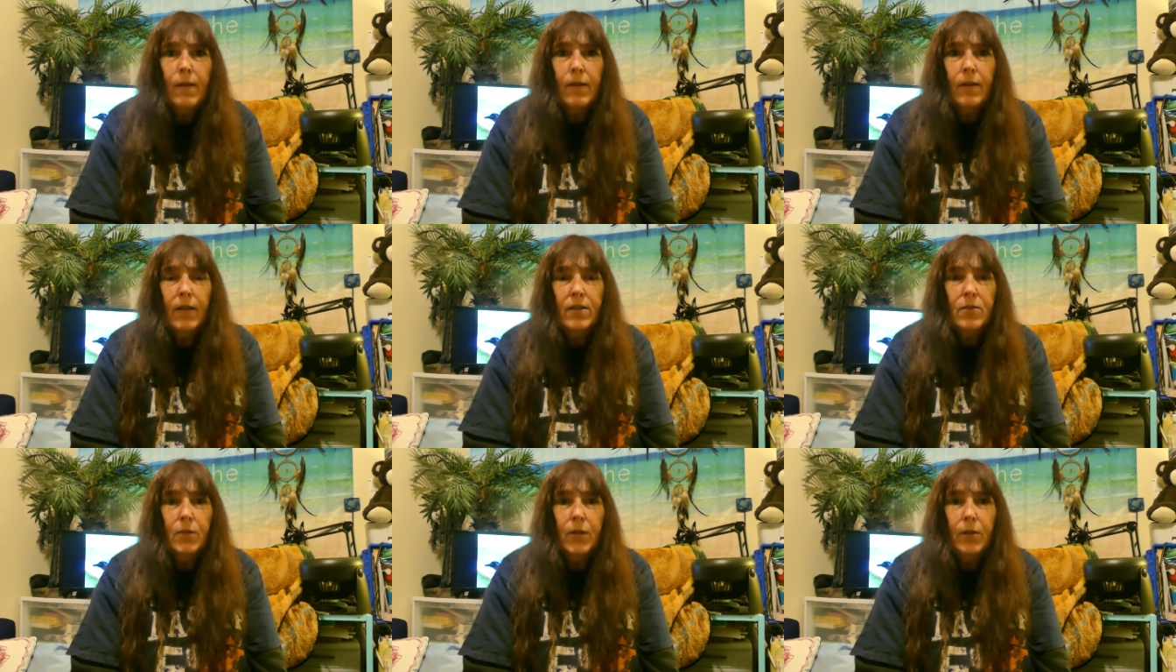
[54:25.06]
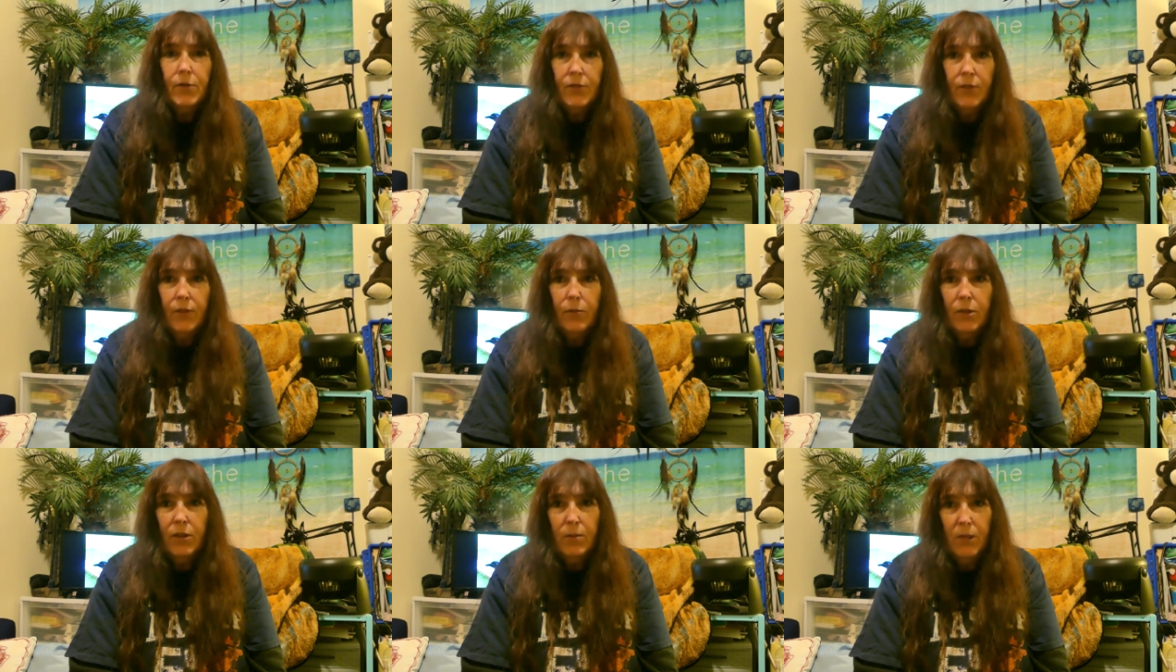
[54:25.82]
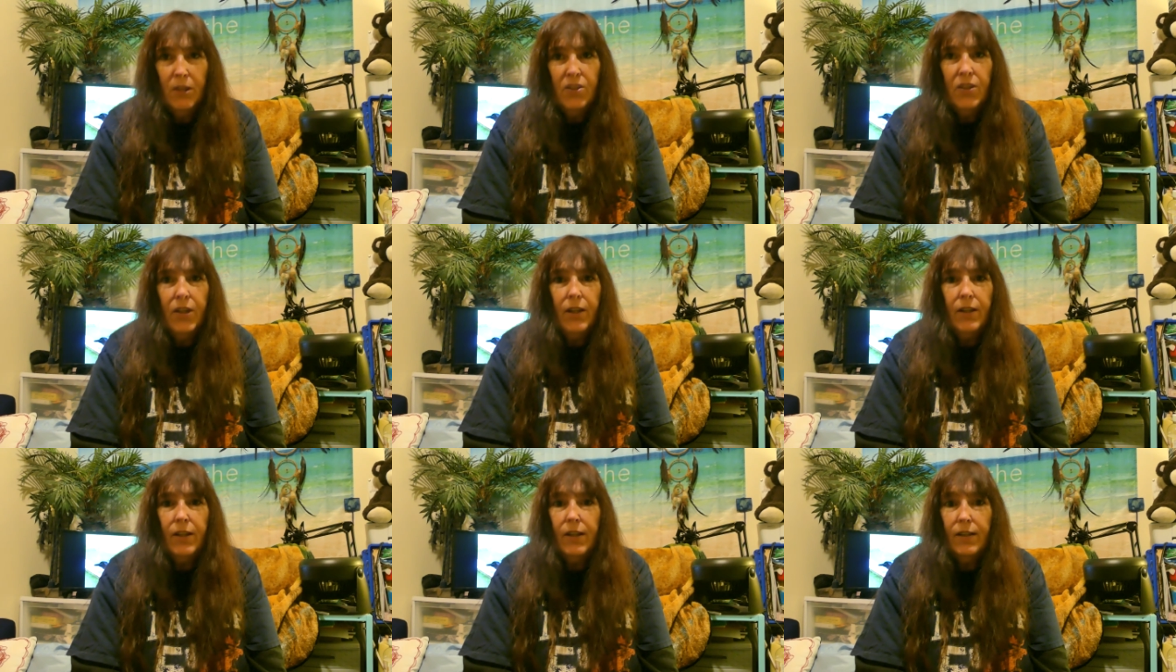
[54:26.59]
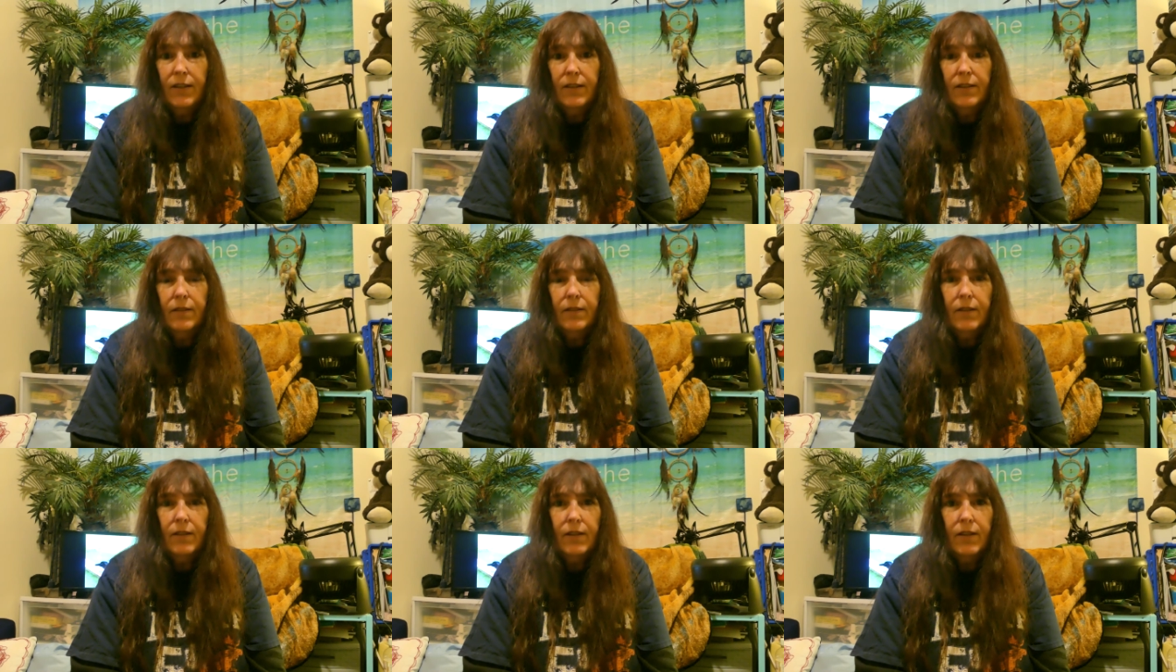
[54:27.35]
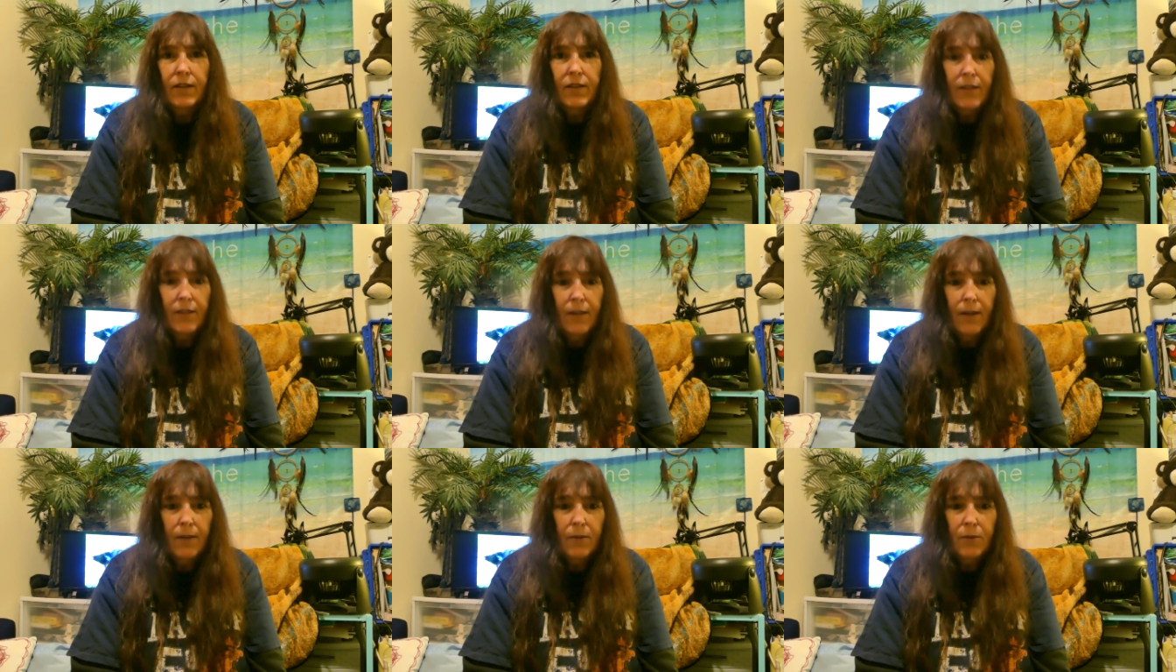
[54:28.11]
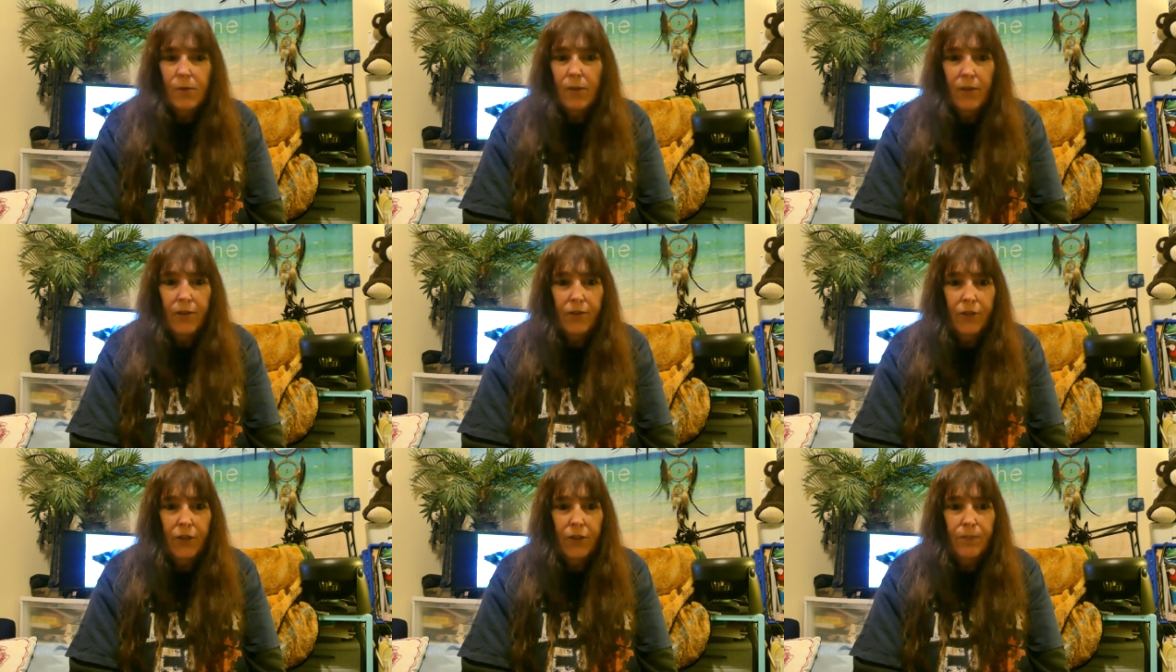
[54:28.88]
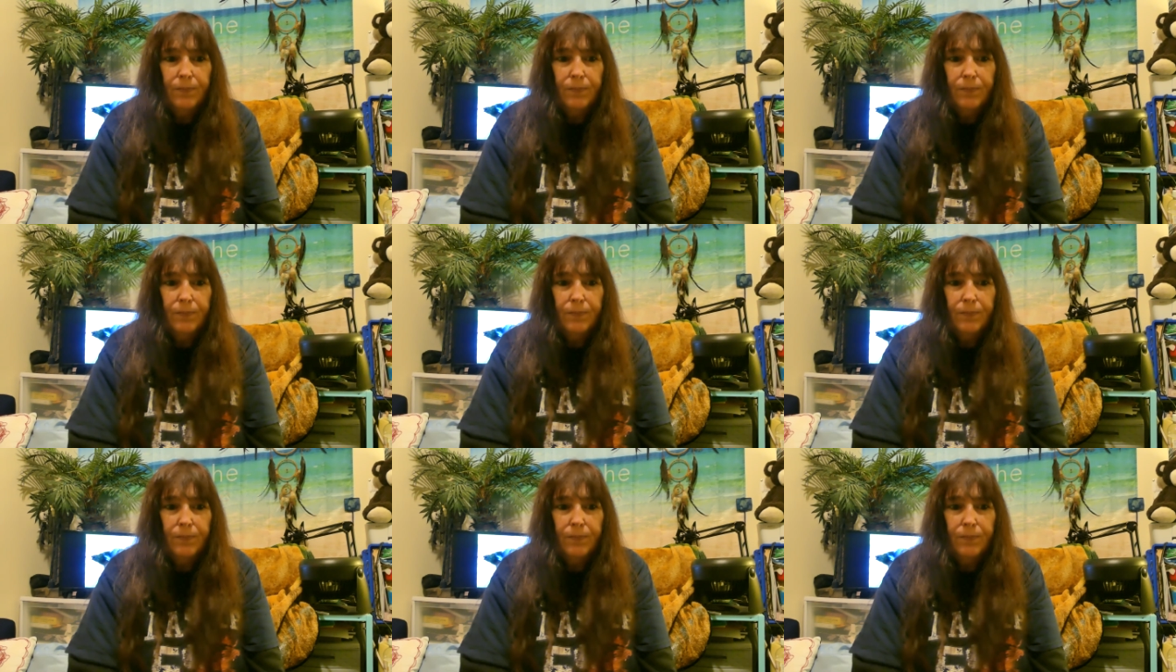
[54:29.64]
that's the one I was on. We did beach landings and, and things like that. It was a lot of fun.